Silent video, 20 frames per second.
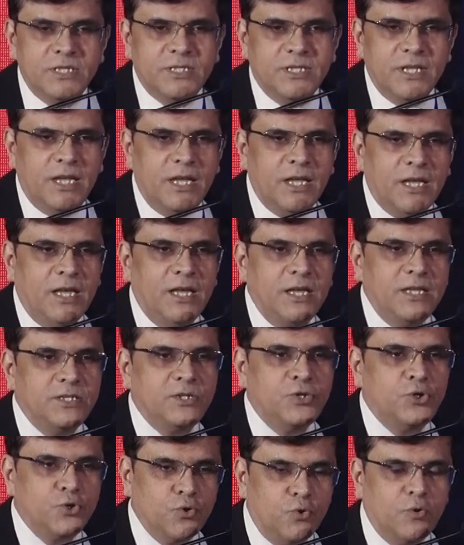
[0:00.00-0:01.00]
Singh has
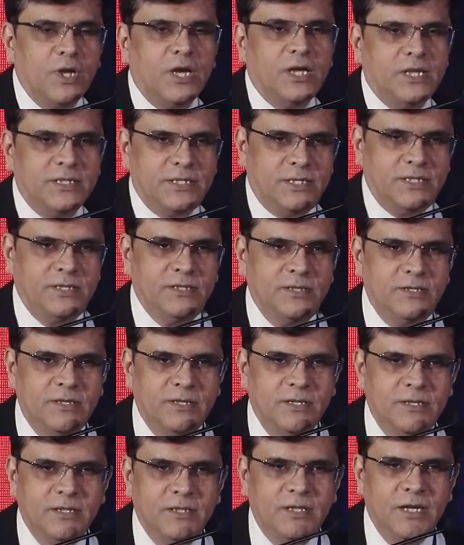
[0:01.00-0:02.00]
shown us,
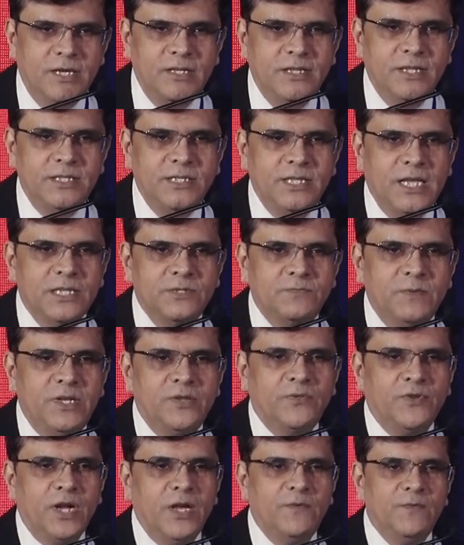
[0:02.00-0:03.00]
that this has been
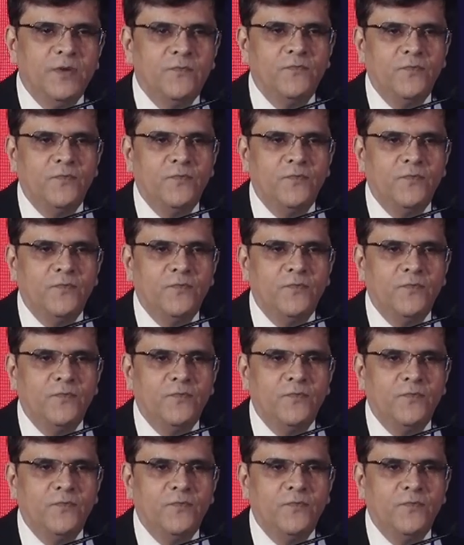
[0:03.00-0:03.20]
thriving